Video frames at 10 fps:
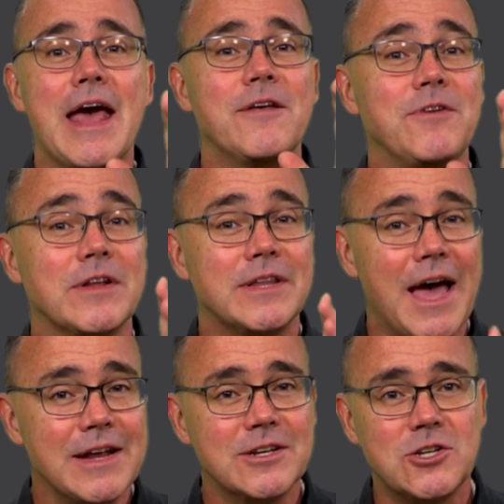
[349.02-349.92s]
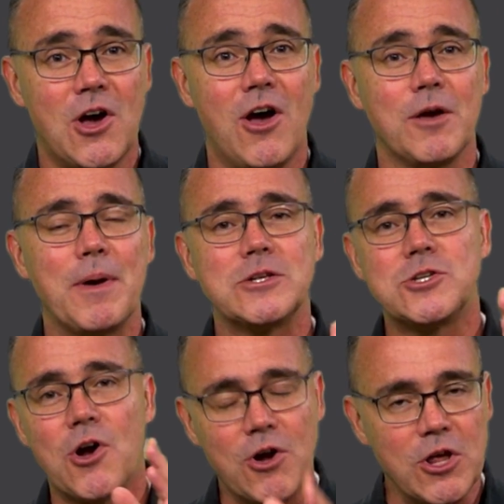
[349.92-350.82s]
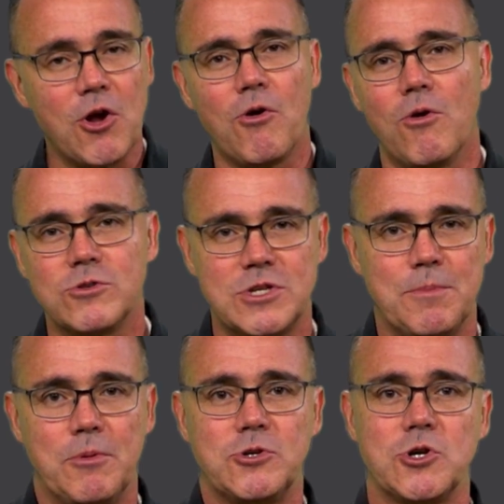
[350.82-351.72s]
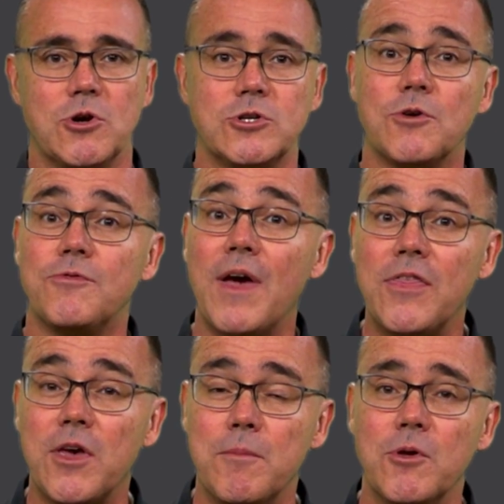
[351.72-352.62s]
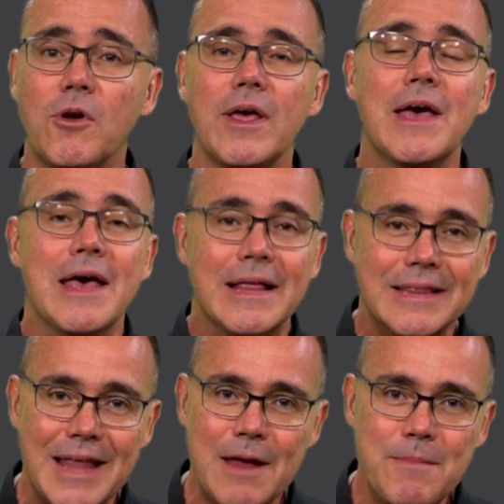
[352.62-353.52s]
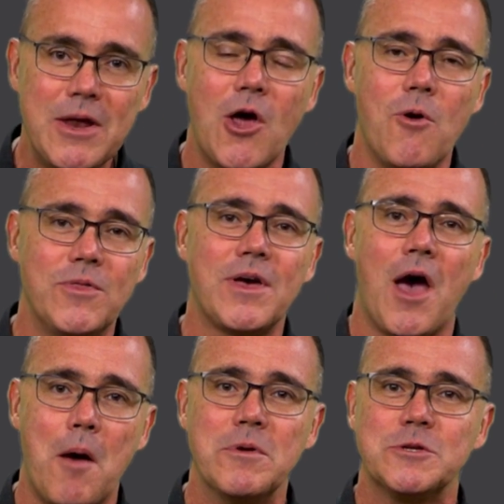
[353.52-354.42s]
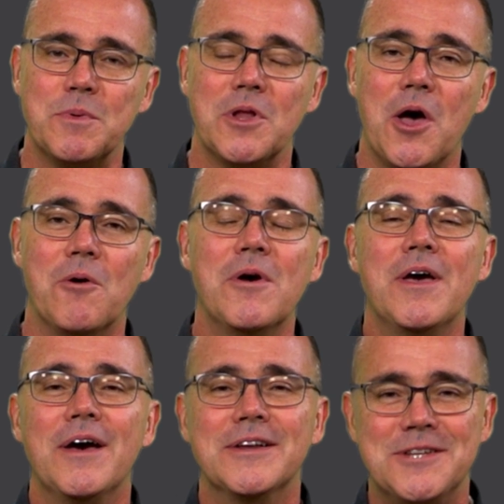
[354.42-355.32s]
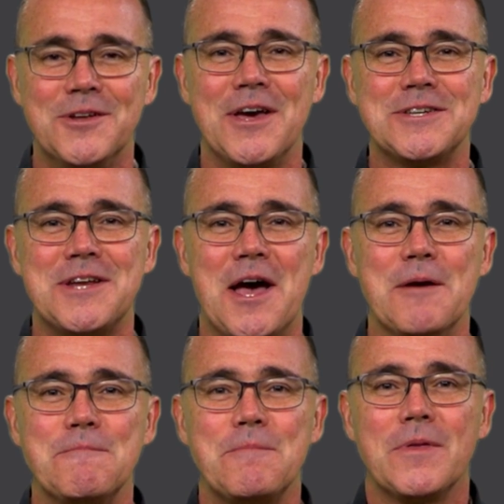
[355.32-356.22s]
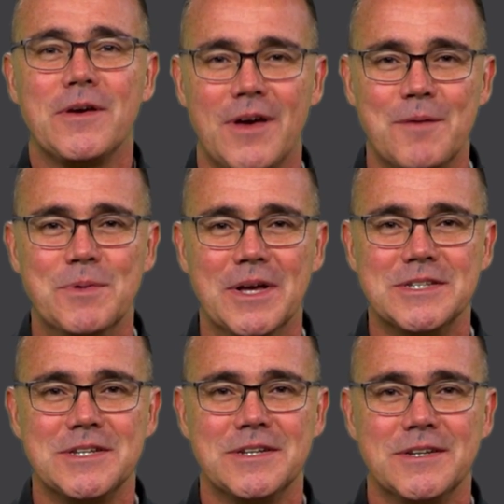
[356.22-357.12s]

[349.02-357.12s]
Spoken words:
And if you'd like to talk about starting your own simple church or faith community, let me know in the comments below. Until next time, God bless.